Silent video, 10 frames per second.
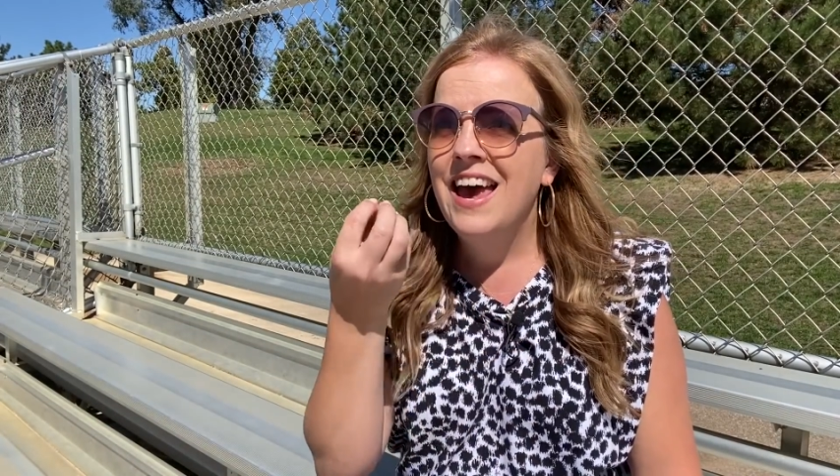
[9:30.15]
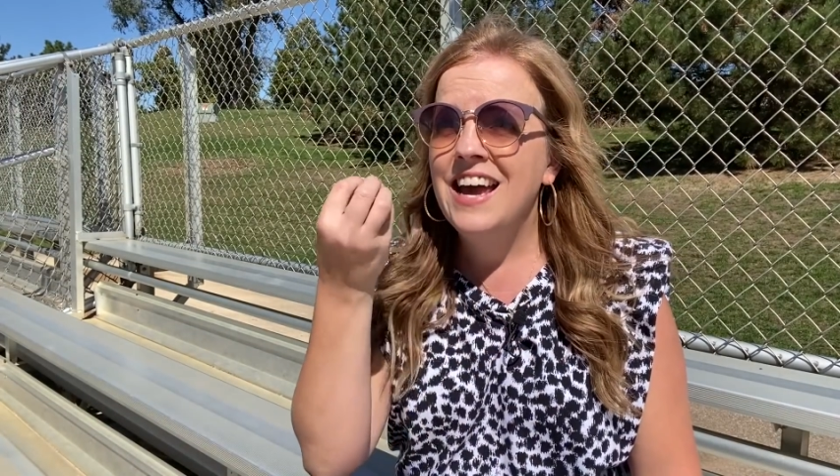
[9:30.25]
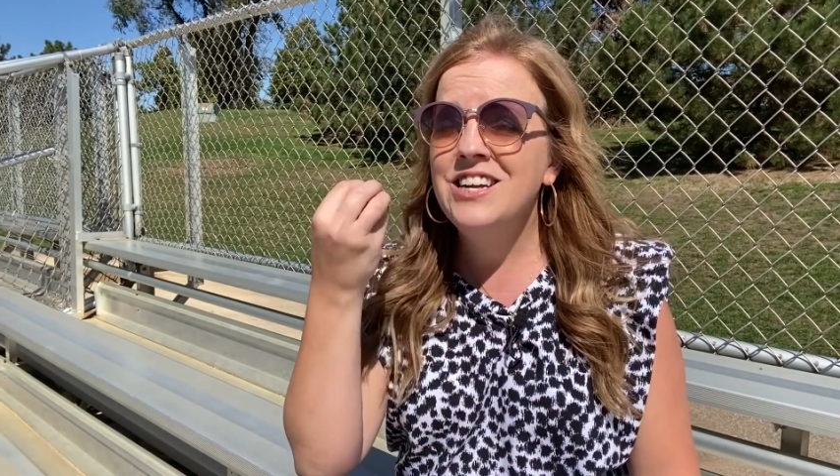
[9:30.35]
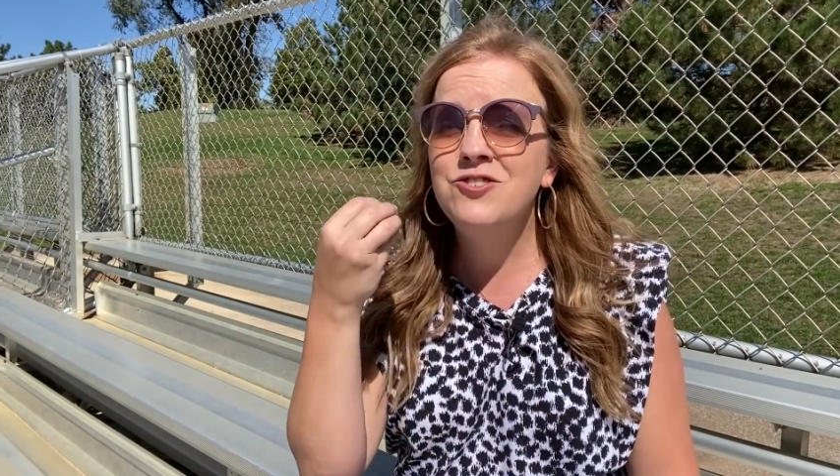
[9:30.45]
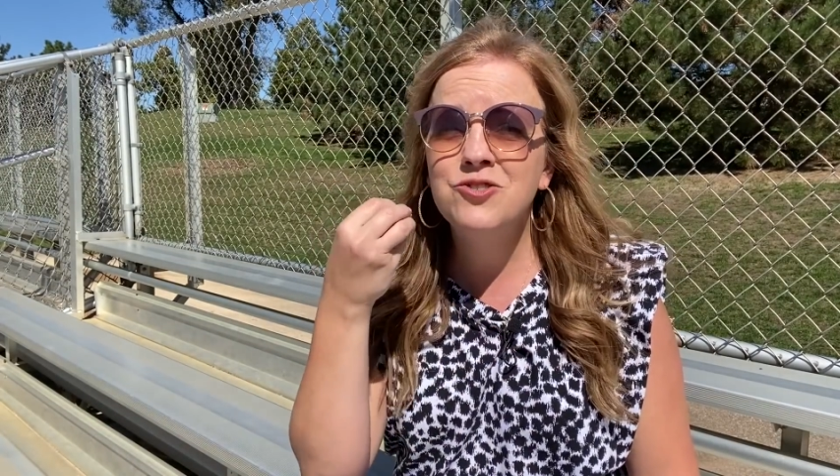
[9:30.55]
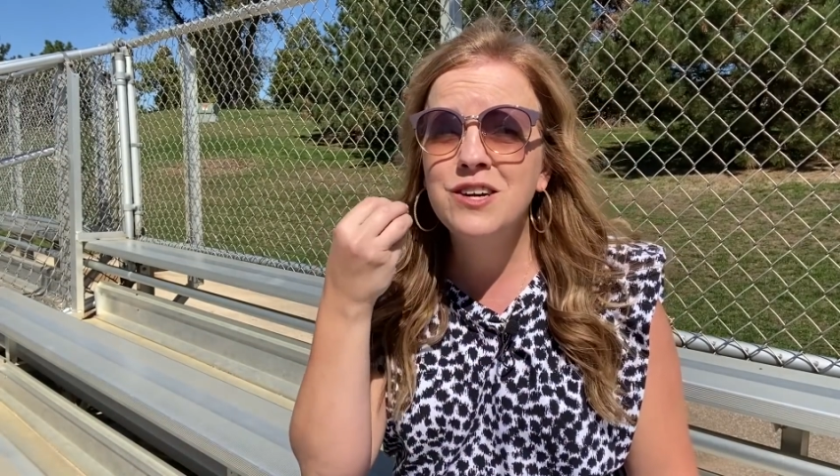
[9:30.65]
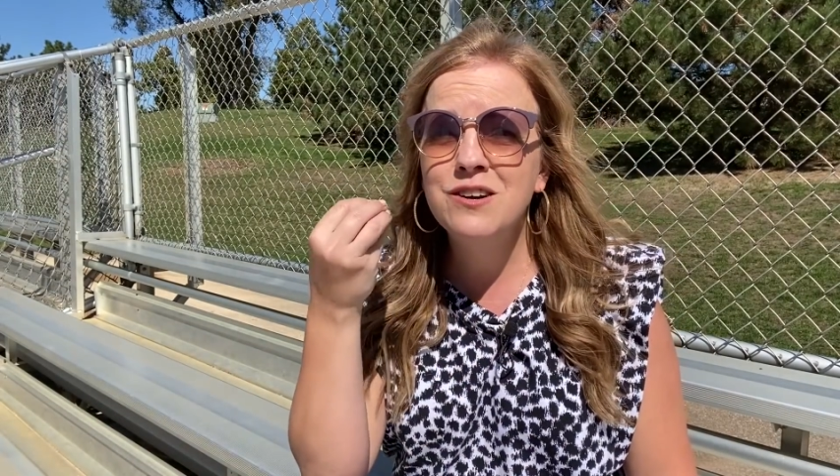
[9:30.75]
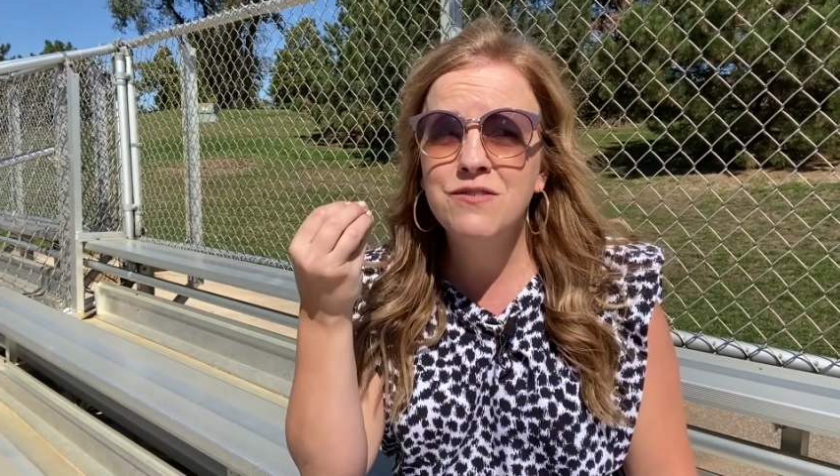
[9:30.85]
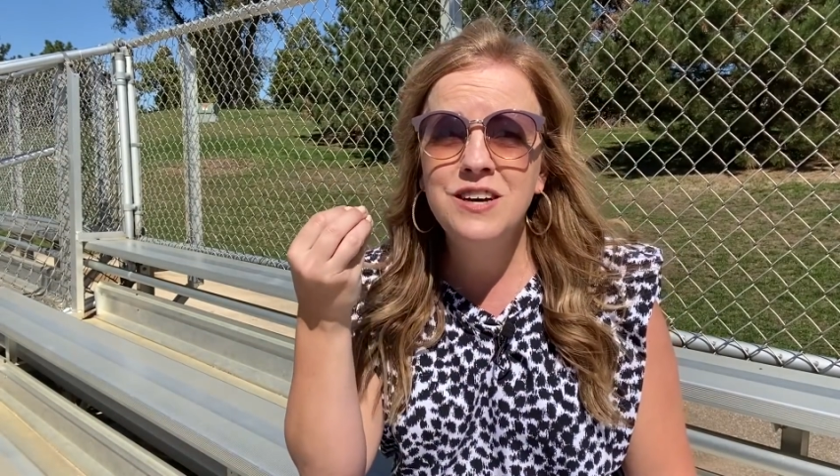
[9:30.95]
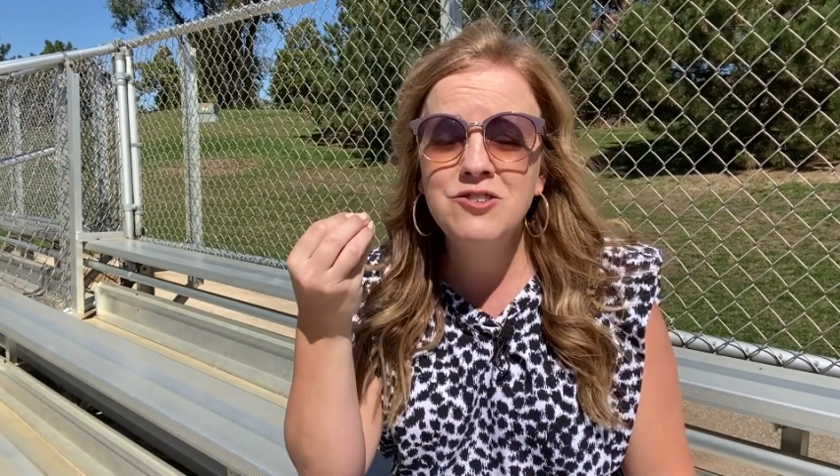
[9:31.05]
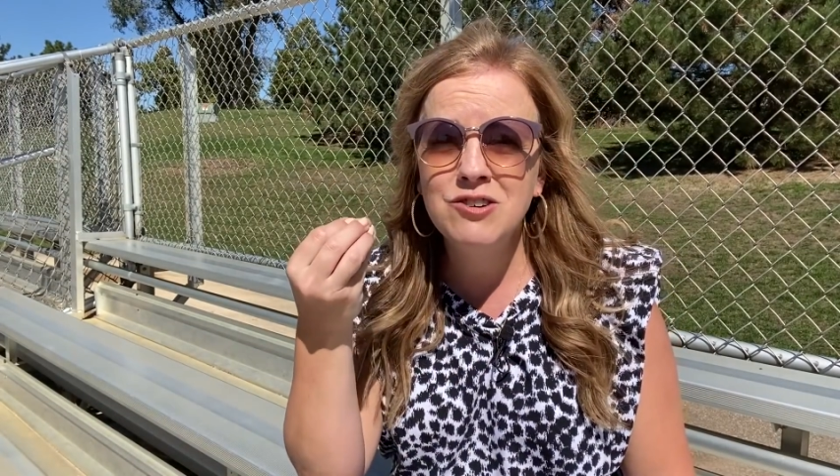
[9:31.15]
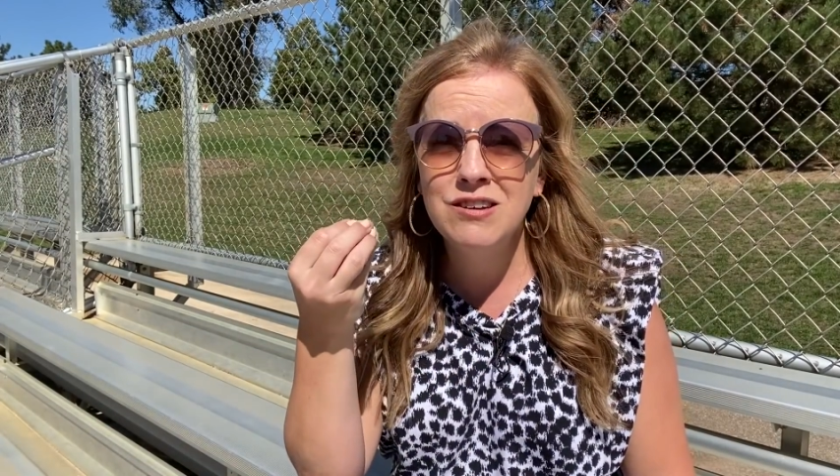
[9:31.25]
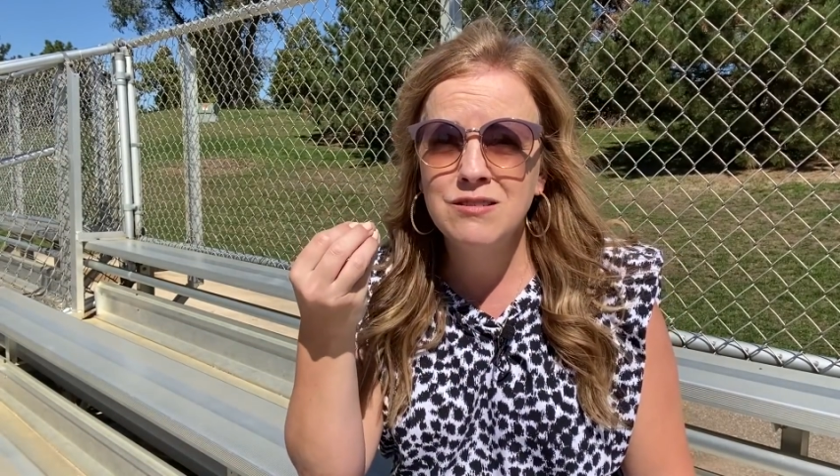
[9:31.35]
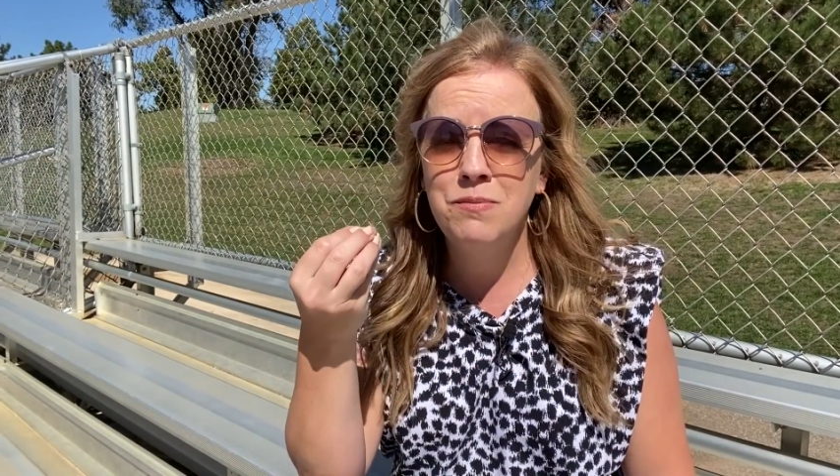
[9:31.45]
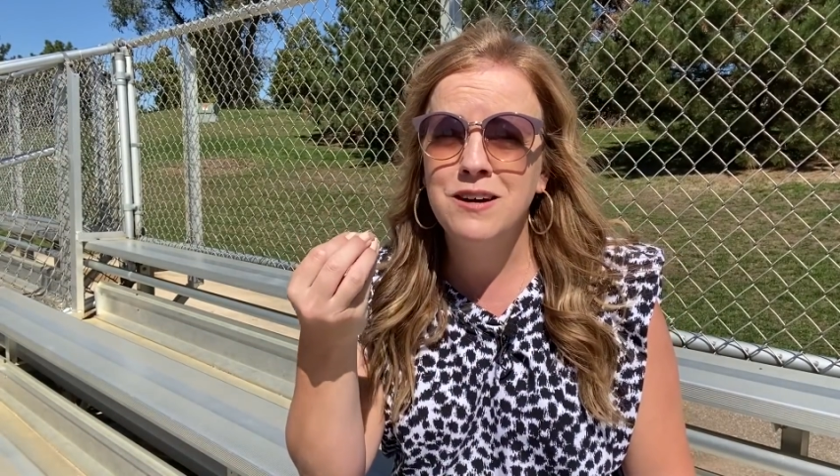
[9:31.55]
and enjoy their facial
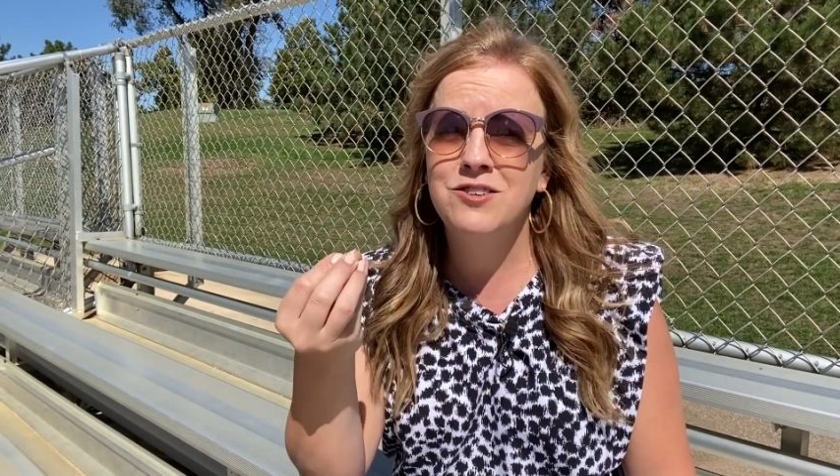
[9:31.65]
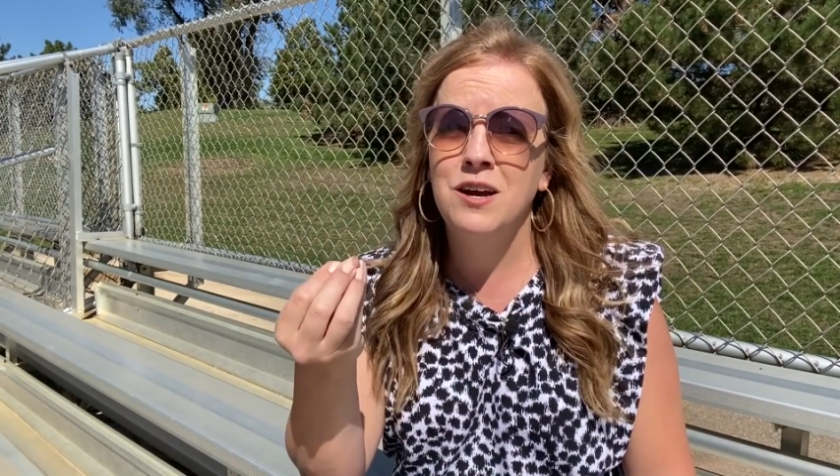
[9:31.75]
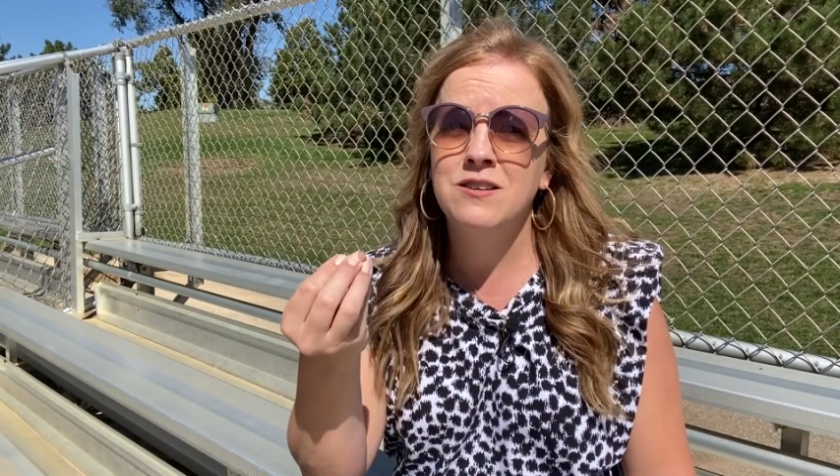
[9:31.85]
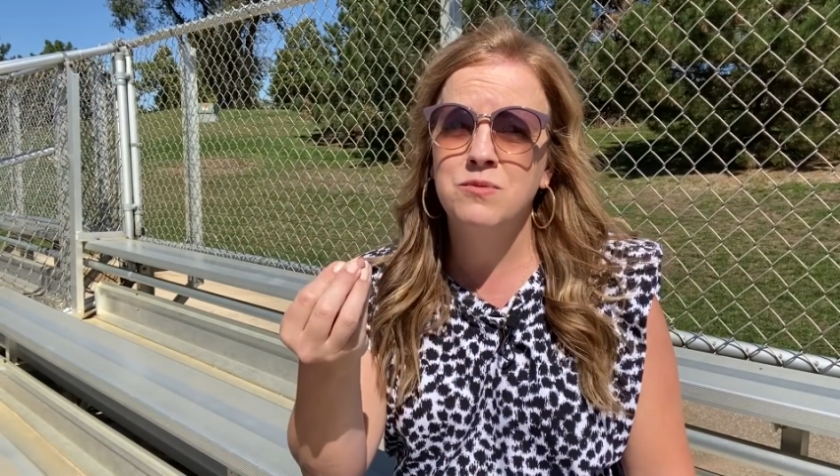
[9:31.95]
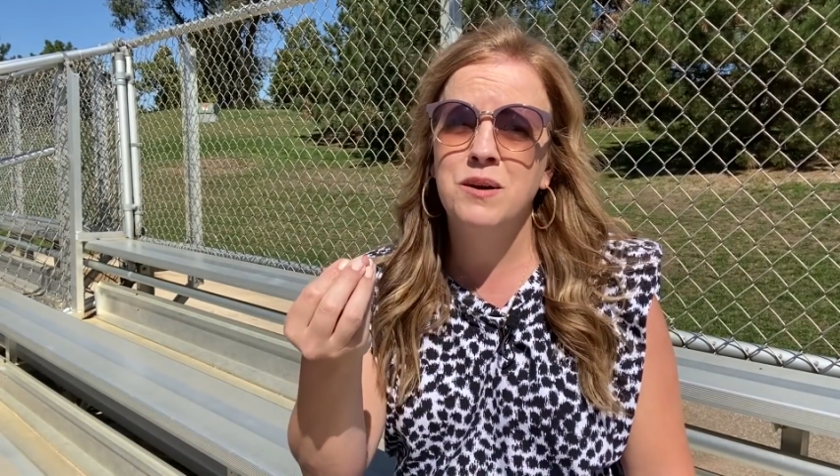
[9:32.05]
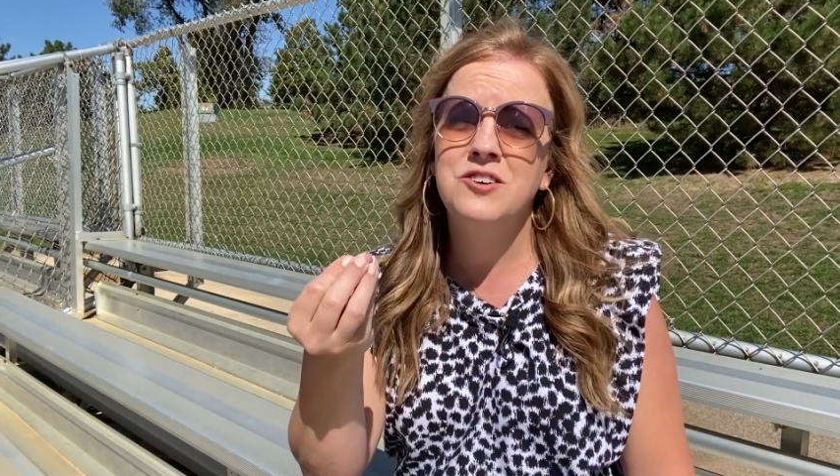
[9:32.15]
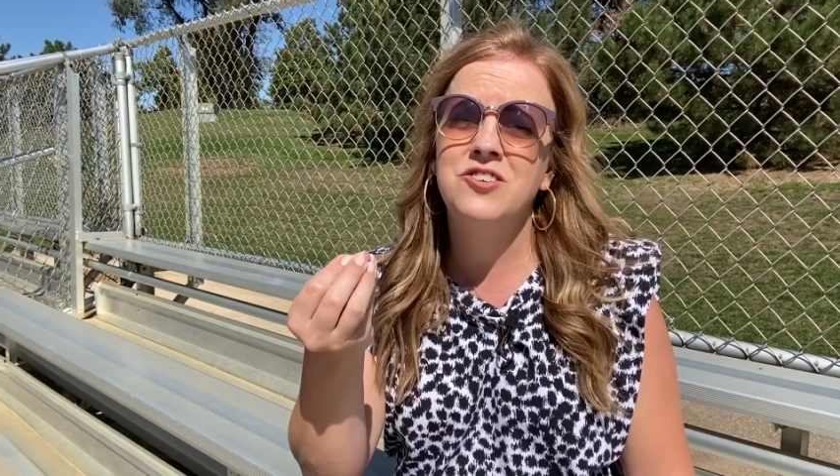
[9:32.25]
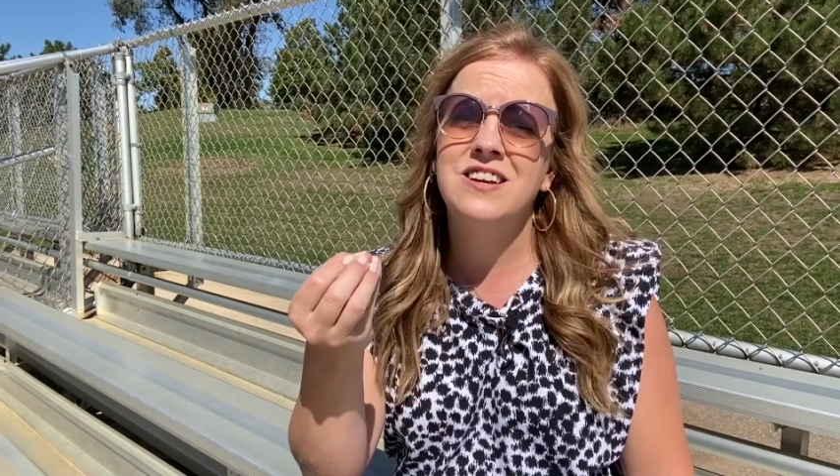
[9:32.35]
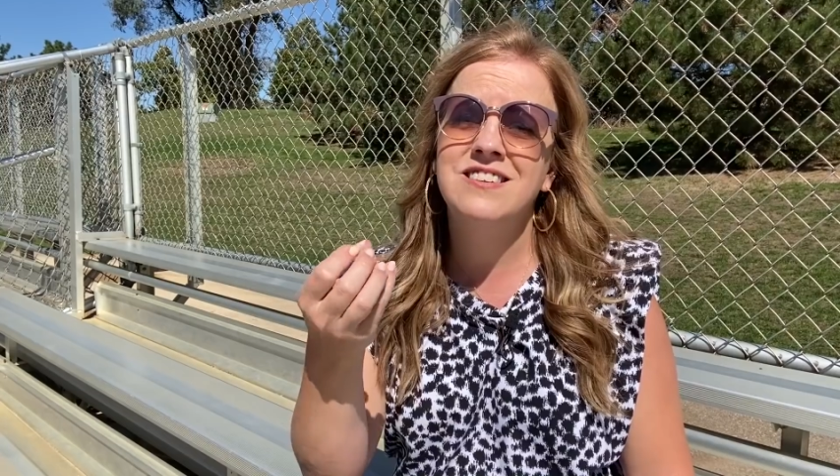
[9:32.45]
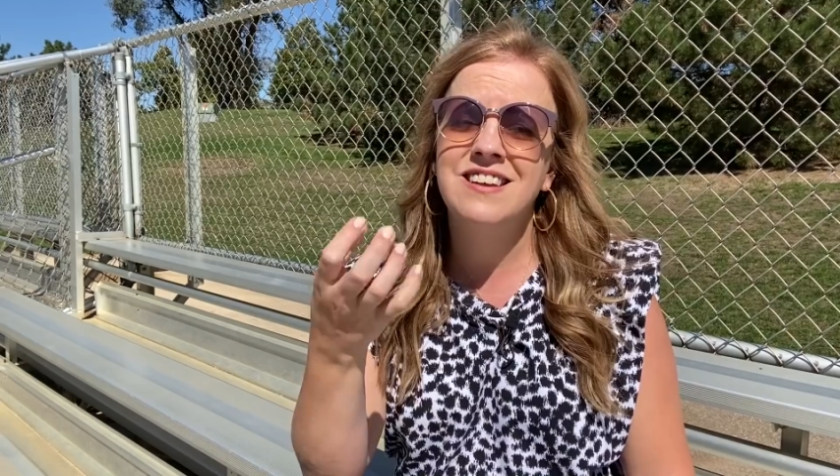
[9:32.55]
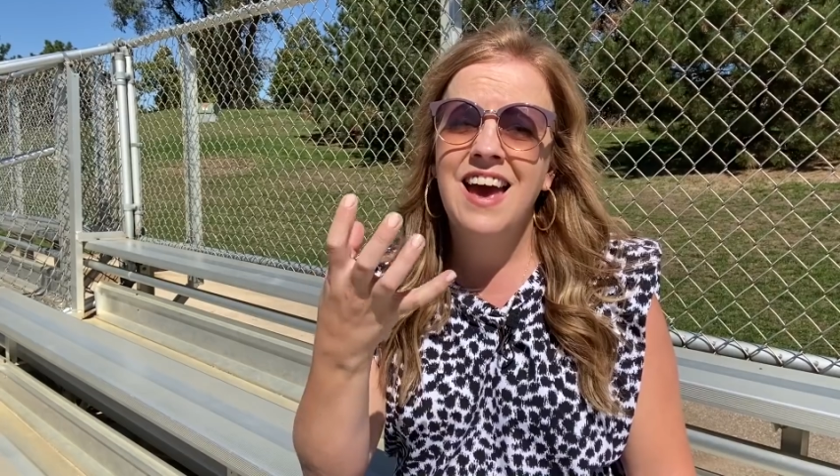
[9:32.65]
expressions